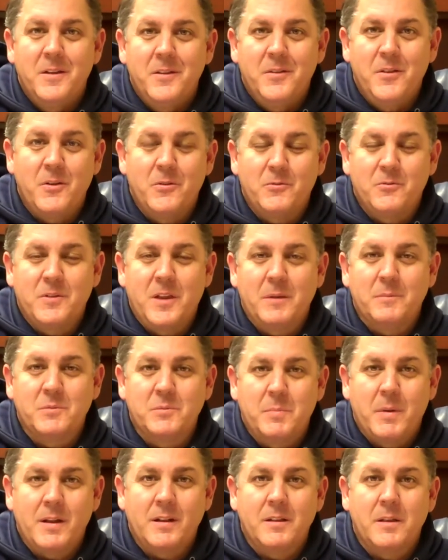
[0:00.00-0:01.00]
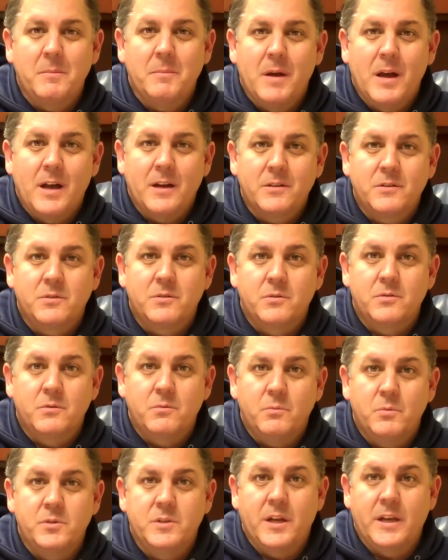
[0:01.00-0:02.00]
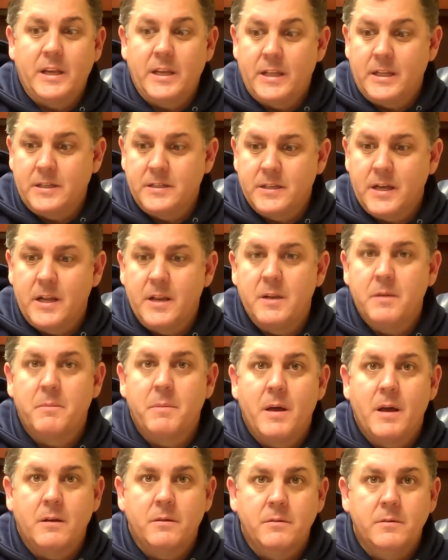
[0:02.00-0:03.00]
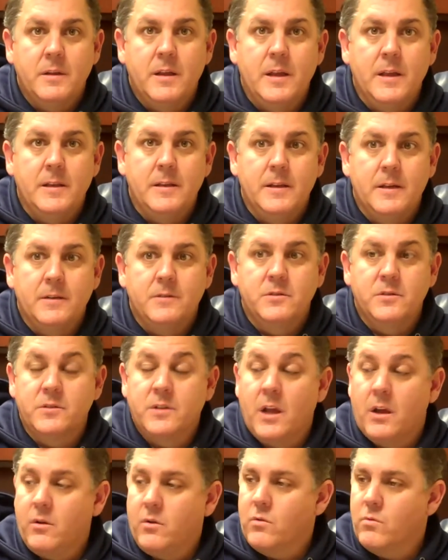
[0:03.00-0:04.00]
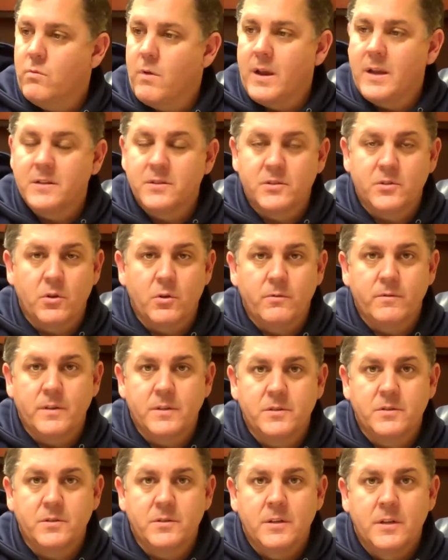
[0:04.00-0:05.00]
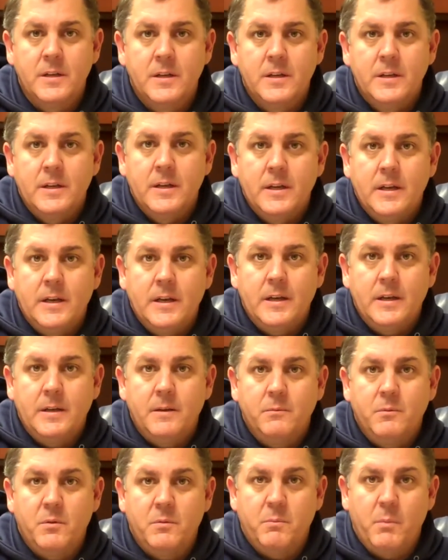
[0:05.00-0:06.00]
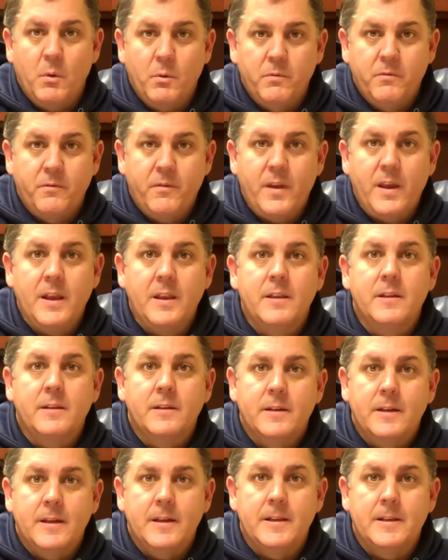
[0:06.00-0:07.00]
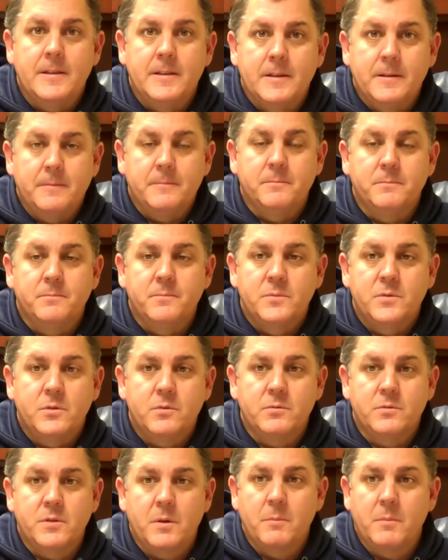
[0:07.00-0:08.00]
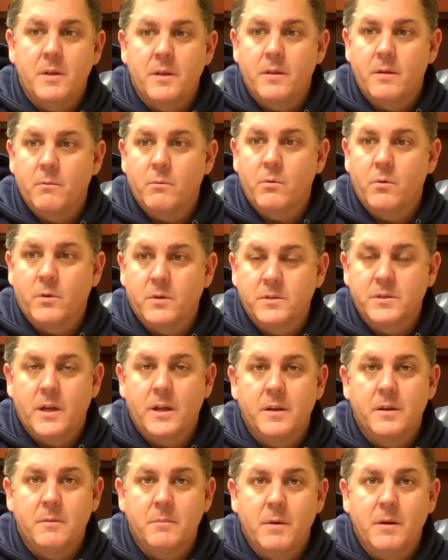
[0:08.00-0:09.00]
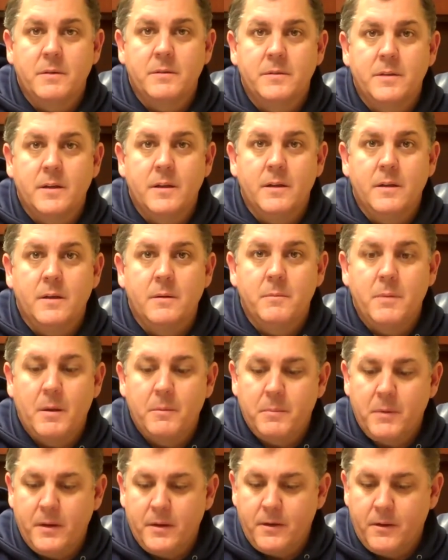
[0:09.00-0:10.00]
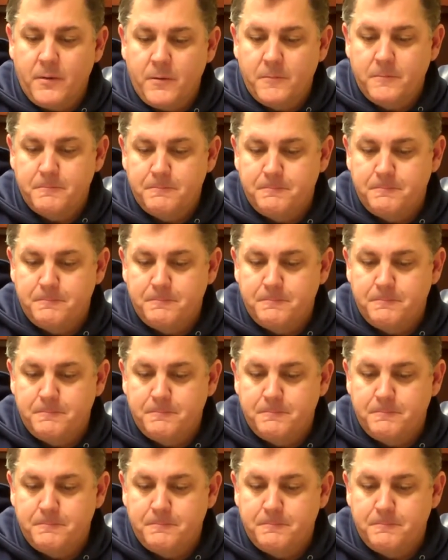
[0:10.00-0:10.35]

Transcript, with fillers: the other team's penalty box, which I get excited about. And uh, she's got great service with both feet. Um, so somebody that we're excited about uh, about being here.